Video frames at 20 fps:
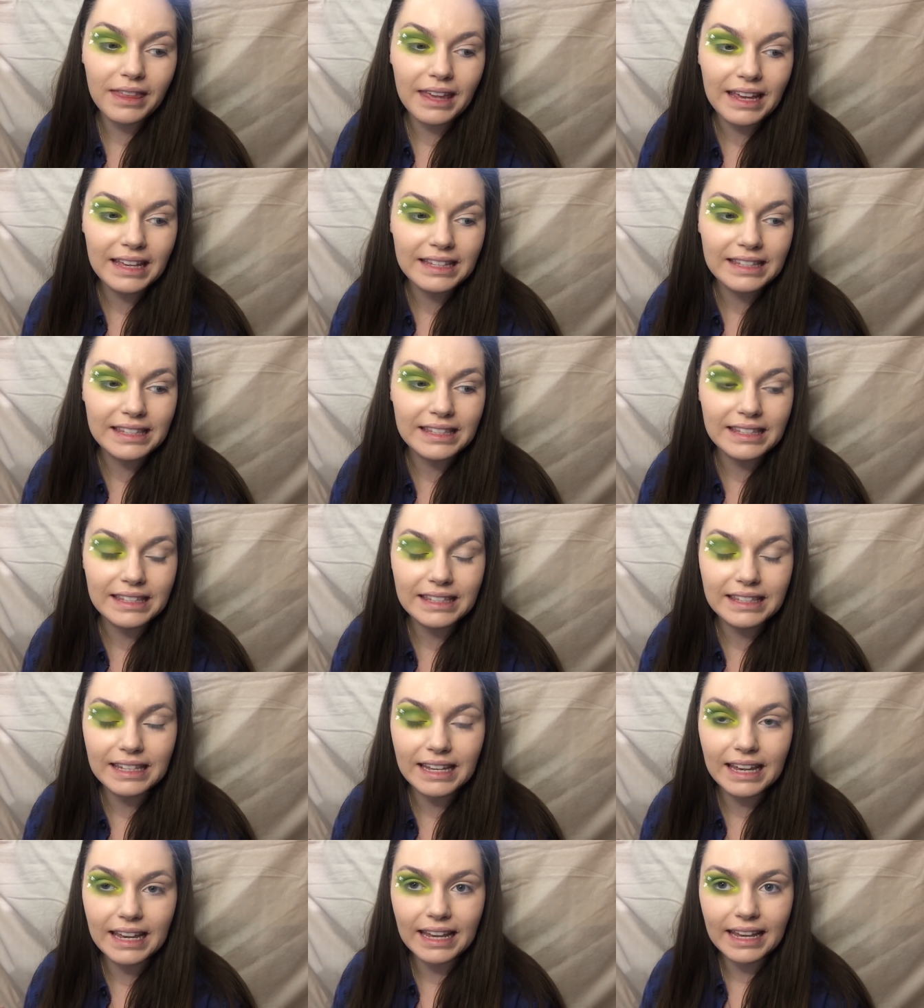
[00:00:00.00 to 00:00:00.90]

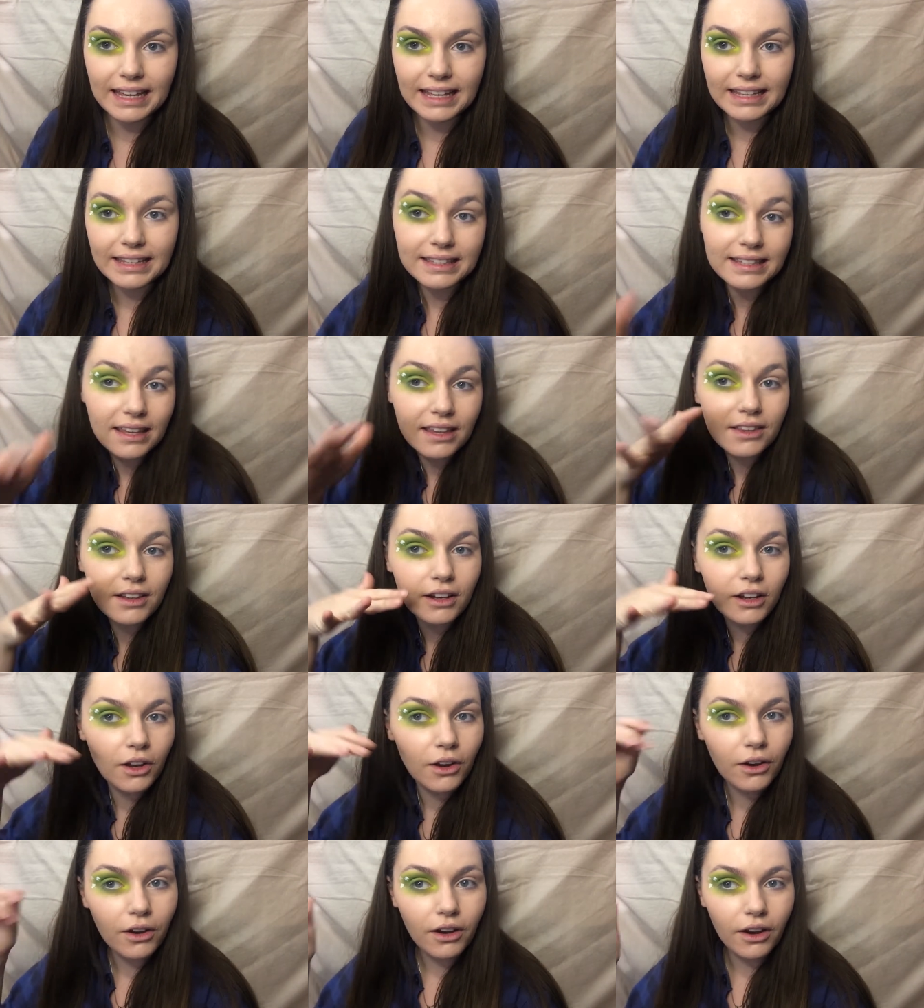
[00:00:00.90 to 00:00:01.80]
This is the
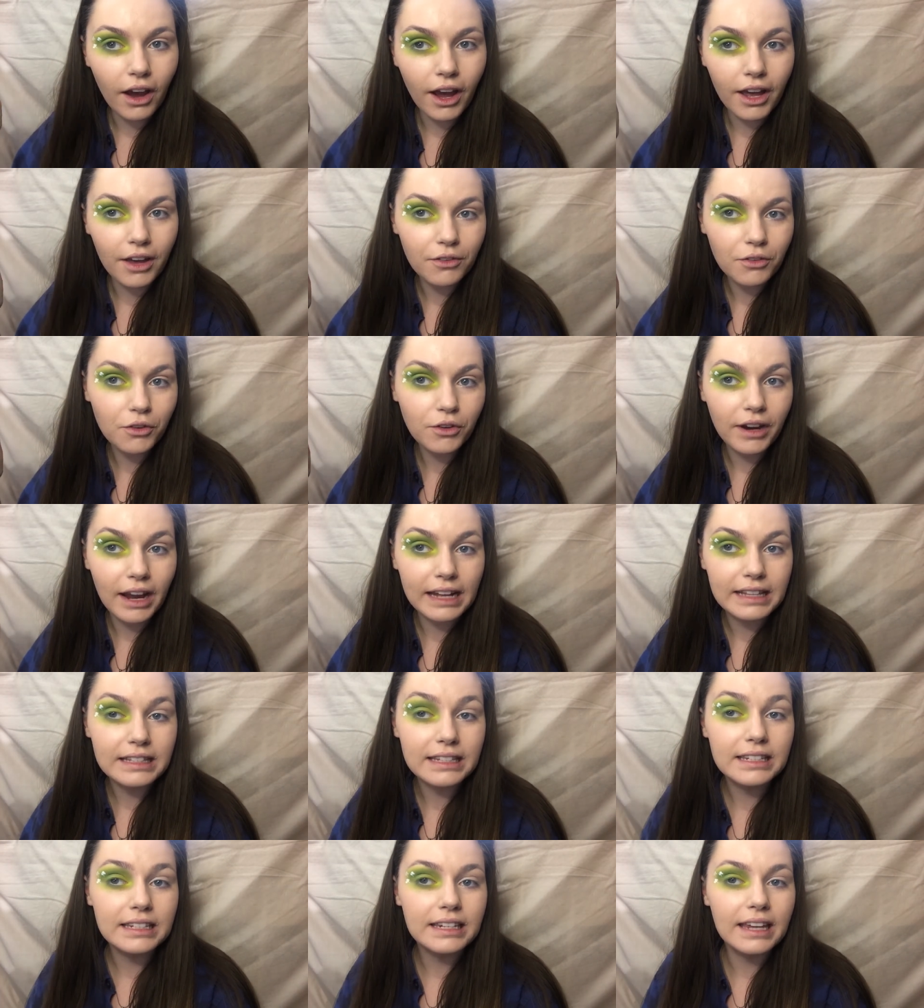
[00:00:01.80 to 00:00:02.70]
look I've
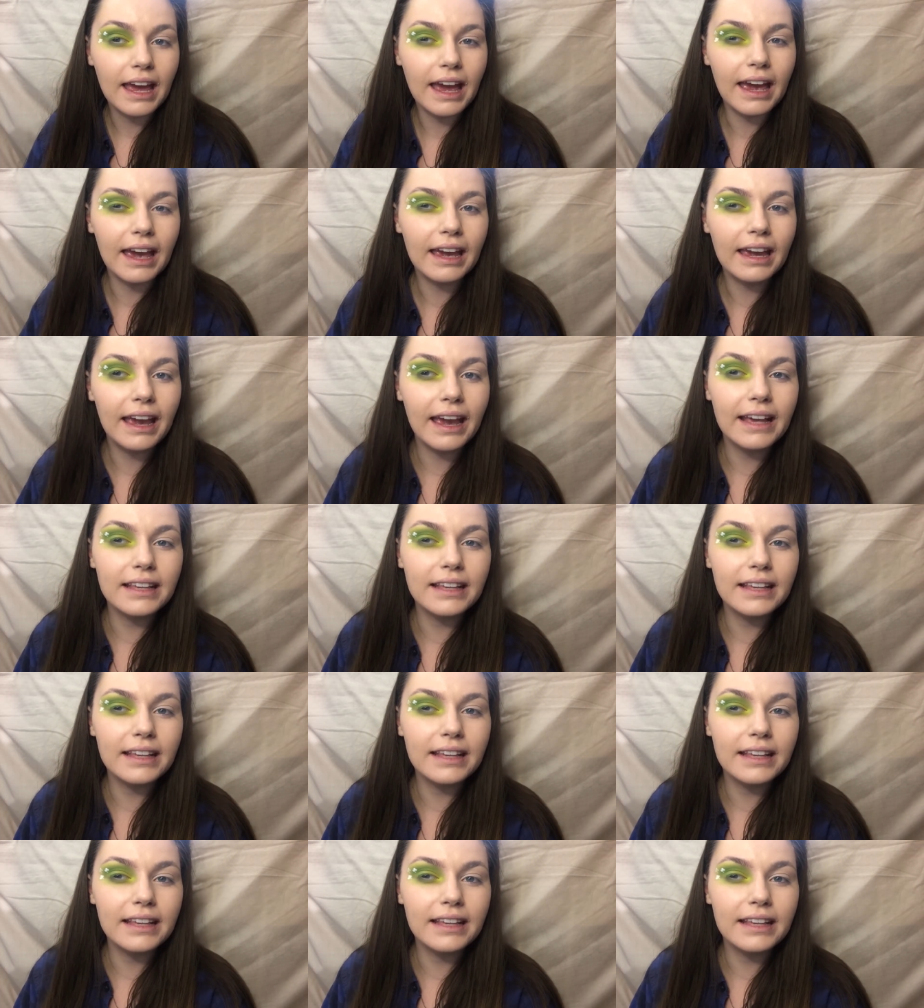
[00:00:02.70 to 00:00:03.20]
created today.